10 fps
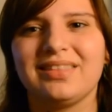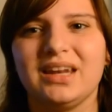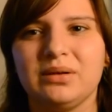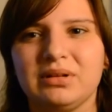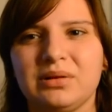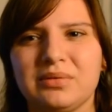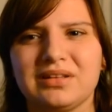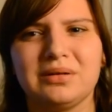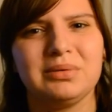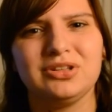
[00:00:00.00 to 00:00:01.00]
that I really
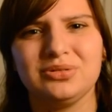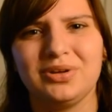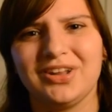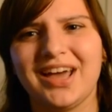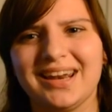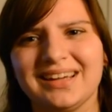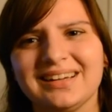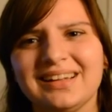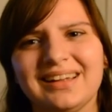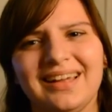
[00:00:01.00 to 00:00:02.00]
wasn't going to be too good at it.
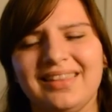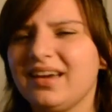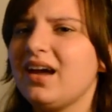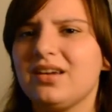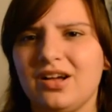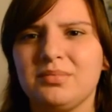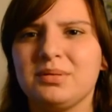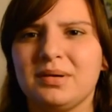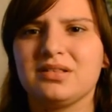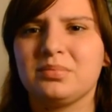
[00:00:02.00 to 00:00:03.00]
That kind of caught me
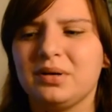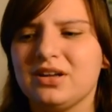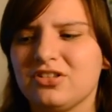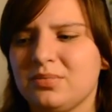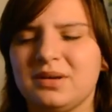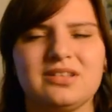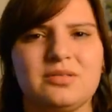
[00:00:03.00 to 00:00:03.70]
by surprise, just because